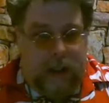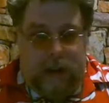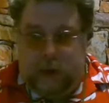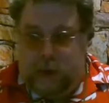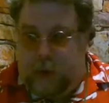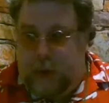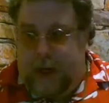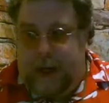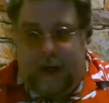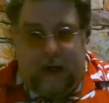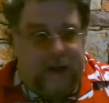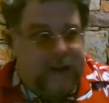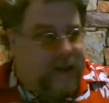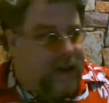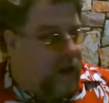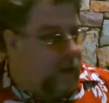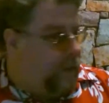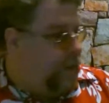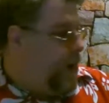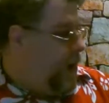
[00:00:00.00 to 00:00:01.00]
trainers
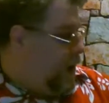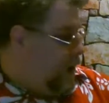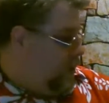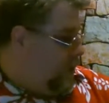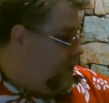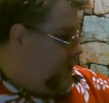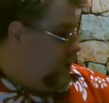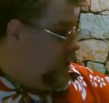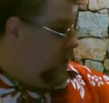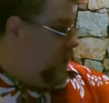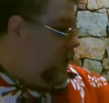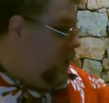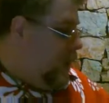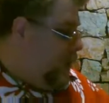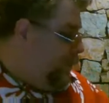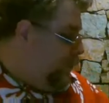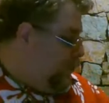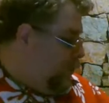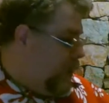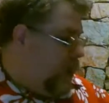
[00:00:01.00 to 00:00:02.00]
and apparently
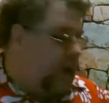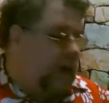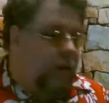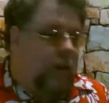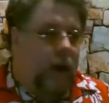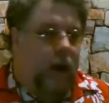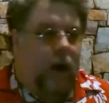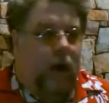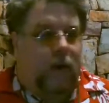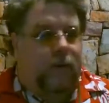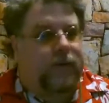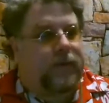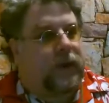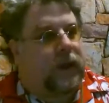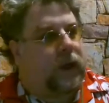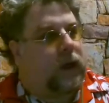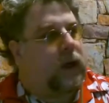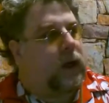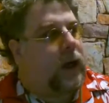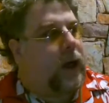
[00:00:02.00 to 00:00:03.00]
upgrading my Nerf
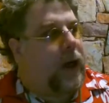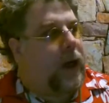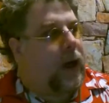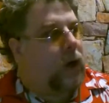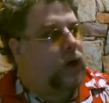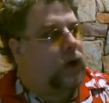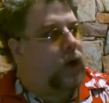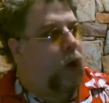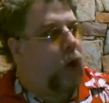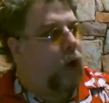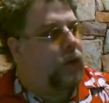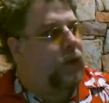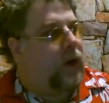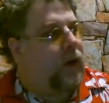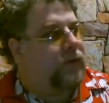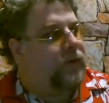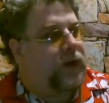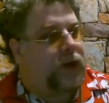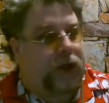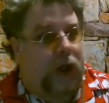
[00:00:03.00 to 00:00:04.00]
gear now to hold
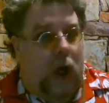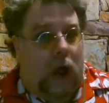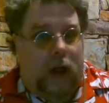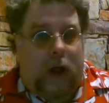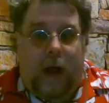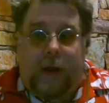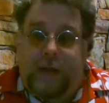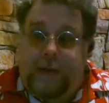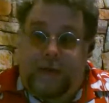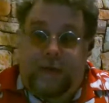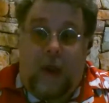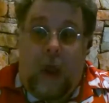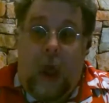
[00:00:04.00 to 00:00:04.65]
off the Shoggoths.